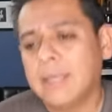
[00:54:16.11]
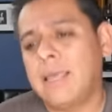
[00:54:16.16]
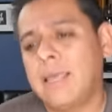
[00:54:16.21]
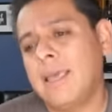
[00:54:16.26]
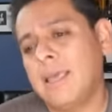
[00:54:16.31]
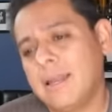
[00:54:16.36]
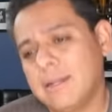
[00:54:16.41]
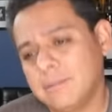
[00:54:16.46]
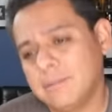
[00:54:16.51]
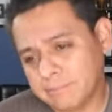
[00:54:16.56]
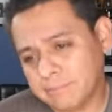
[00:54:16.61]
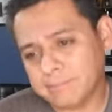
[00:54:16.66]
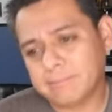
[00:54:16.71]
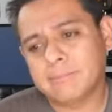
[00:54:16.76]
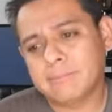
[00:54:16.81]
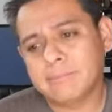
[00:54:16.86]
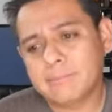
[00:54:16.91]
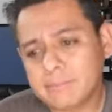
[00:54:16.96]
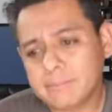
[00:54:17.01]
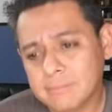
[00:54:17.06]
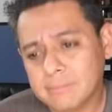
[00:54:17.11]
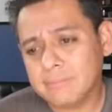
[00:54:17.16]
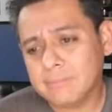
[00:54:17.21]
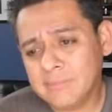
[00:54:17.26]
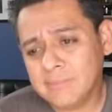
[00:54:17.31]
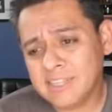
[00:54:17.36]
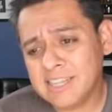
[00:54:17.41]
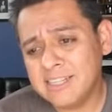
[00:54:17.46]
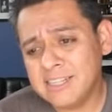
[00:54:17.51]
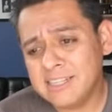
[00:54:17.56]
and
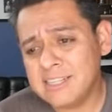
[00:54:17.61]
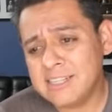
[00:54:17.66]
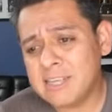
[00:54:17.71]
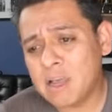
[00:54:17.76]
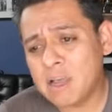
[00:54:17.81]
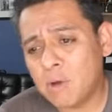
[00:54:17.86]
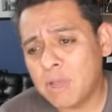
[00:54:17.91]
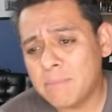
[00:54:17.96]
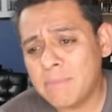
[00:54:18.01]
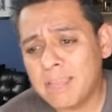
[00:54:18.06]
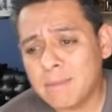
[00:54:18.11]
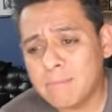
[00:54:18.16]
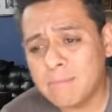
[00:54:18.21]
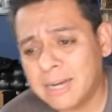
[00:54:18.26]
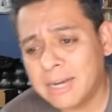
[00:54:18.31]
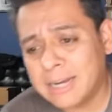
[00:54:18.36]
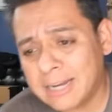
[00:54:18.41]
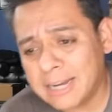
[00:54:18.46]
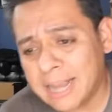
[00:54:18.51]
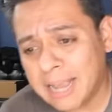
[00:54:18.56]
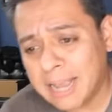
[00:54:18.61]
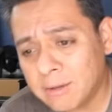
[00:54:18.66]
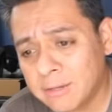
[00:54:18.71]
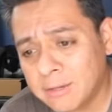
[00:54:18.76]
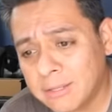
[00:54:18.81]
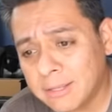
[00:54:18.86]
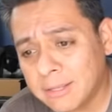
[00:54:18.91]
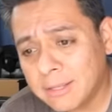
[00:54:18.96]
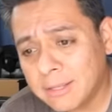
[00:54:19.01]
this is how I make money now,